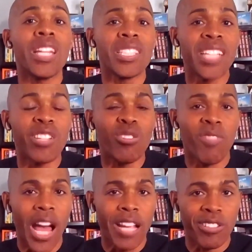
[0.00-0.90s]
the
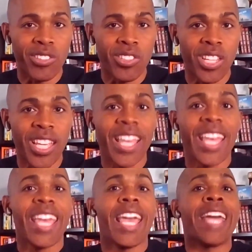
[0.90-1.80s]
adenovirus.
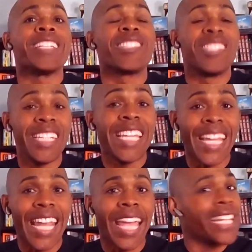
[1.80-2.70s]
And it's
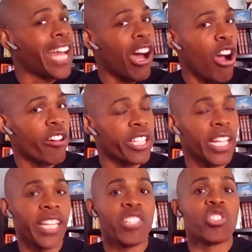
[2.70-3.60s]
DNA, not
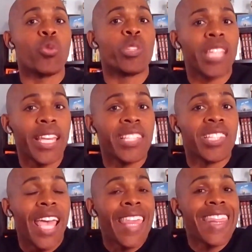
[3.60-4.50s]
RNA. So it takes
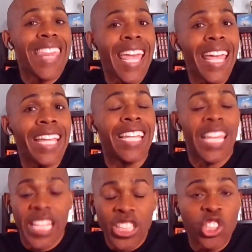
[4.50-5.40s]
it and then
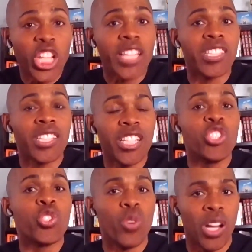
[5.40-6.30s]
it injects it
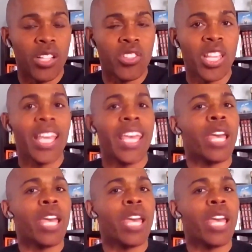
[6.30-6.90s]
into us.